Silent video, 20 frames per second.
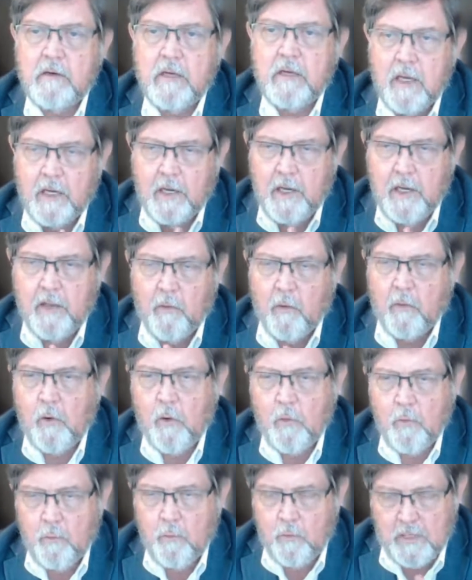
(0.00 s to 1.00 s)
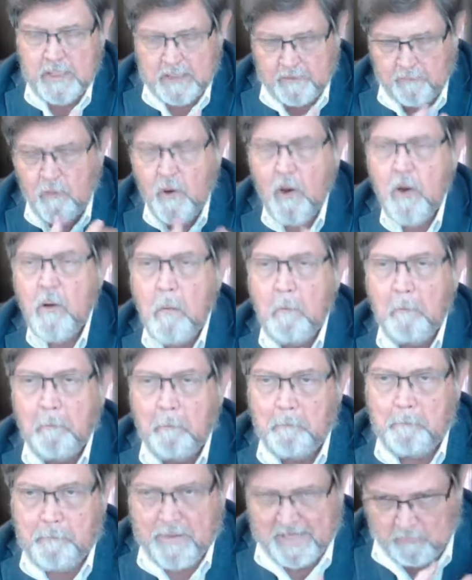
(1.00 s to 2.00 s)
Yeah, the whole thing is
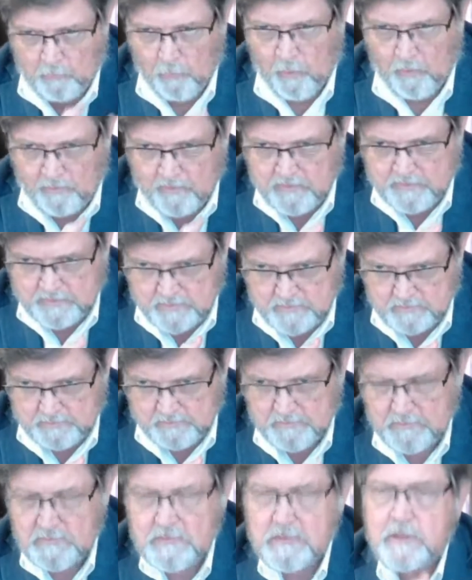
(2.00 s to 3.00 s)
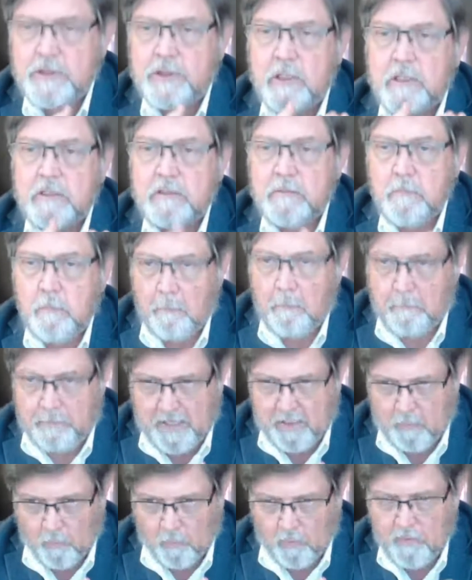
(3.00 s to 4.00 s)
be with us. Just be
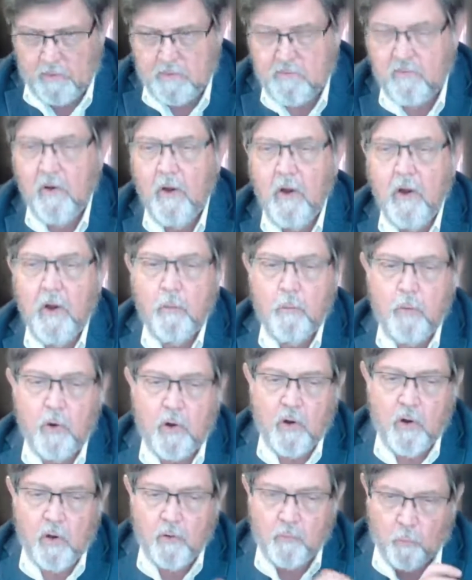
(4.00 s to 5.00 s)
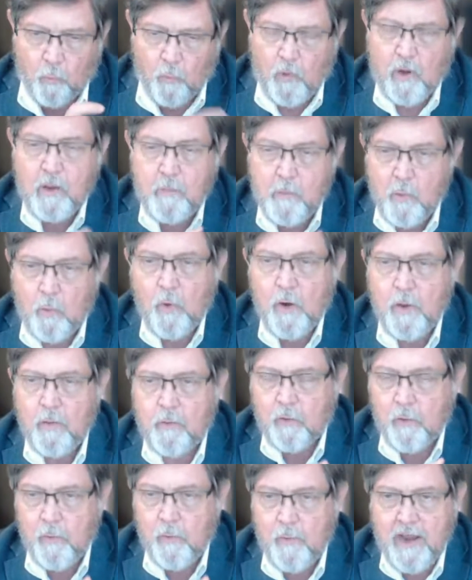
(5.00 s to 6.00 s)
with us. Because what I'm going
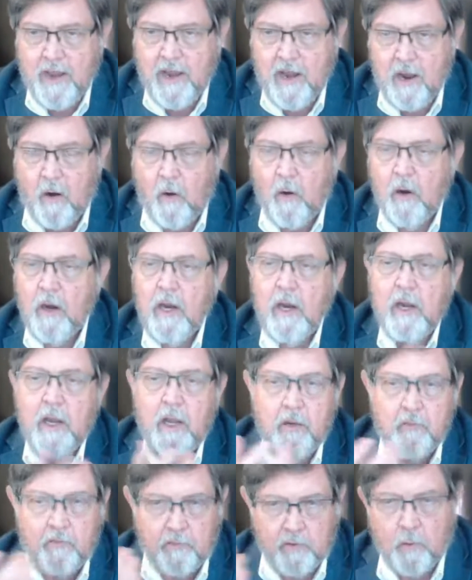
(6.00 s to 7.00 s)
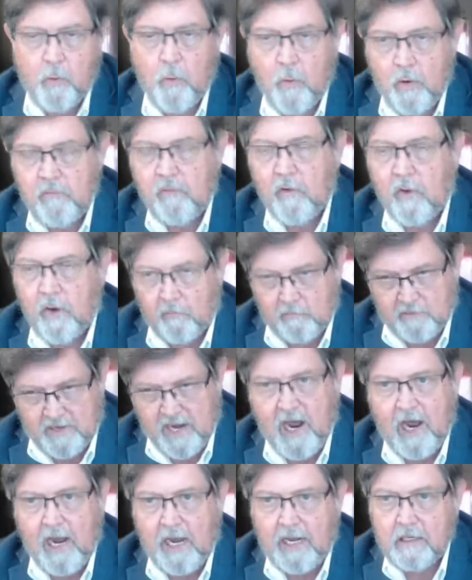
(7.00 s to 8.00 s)
through now is the equivalent of
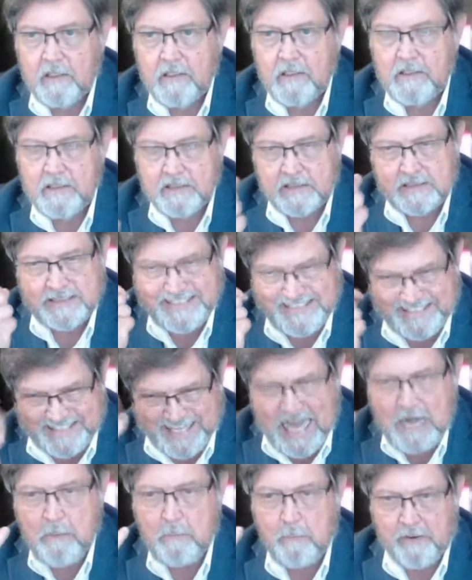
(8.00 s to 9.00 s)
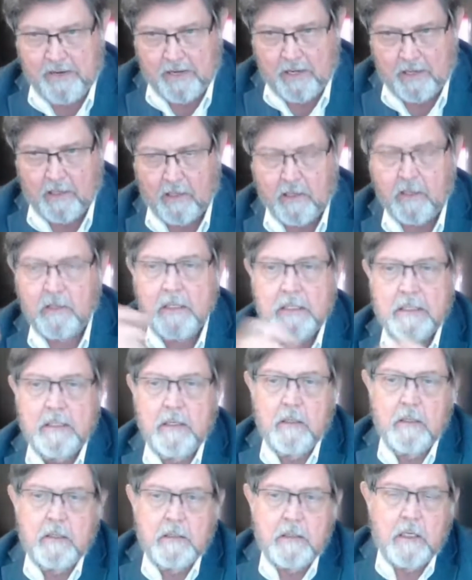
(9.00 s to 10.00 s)
dying, that big.
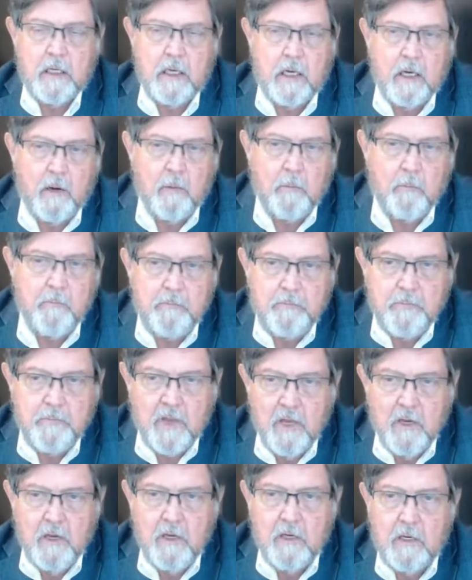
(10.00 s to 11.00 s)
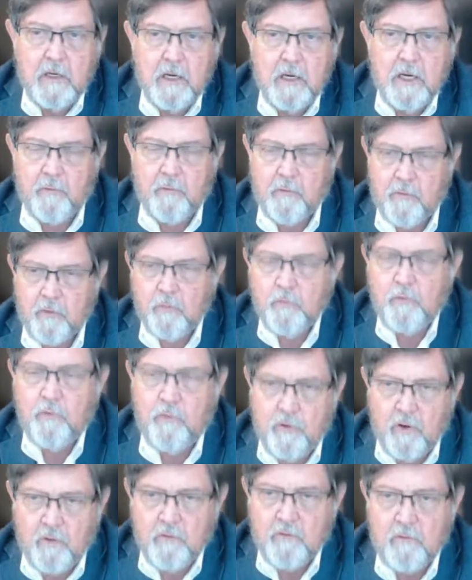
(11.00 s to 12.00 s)
Um, and so
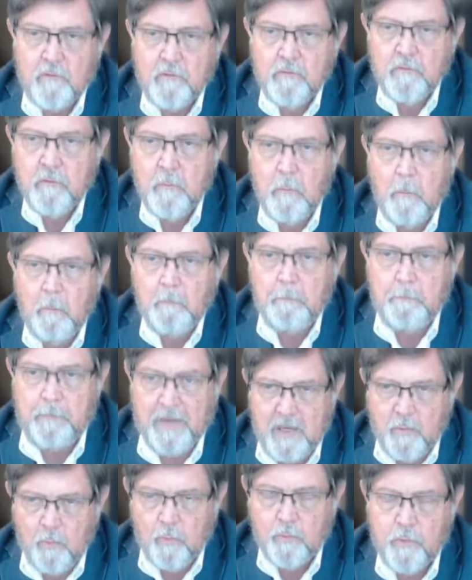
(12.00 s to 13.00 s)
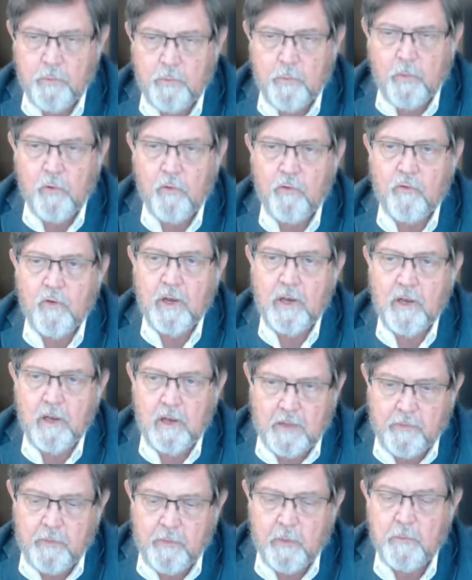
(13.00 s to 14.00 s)
just be with the person,
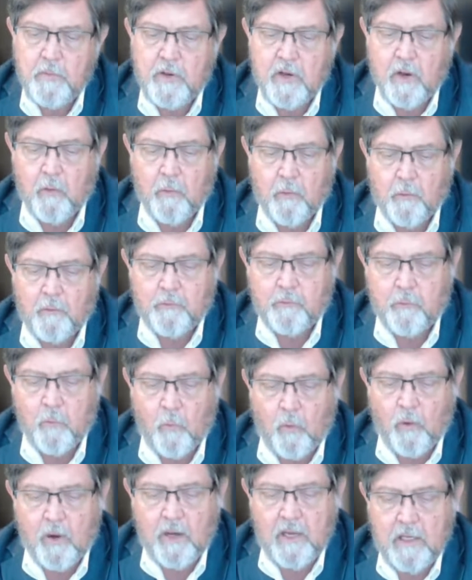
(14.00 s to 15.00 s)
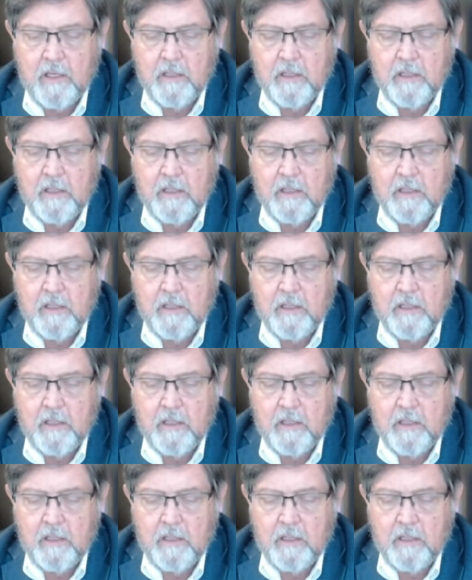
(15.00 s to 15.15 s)
let them tell their story.